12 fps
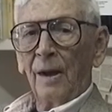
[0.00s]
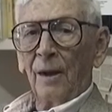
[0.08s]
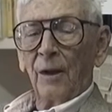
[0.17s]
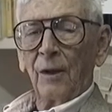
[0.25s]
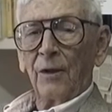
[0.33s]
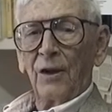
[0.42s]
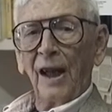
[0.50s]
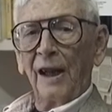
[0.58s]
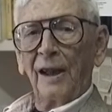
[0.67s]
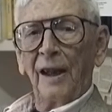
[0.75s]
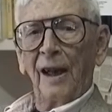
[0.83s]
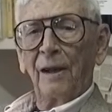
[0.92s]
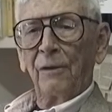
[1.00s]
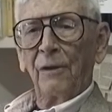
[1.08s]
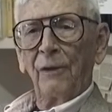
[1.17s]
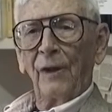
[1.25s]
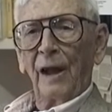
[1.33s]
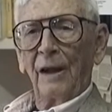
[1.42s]
Uh, Jack had had it for
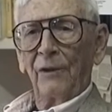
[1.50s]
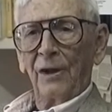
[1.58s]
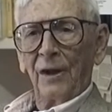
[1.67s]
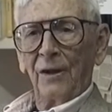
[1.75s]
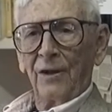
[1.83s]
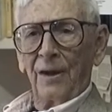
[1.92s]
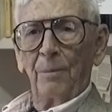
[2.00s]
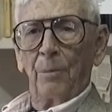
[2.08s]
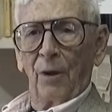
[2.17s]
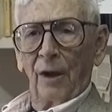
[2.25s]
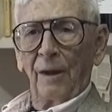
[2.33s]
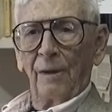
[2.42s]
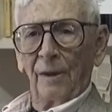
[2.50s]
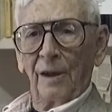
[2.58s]
five years. He bought it.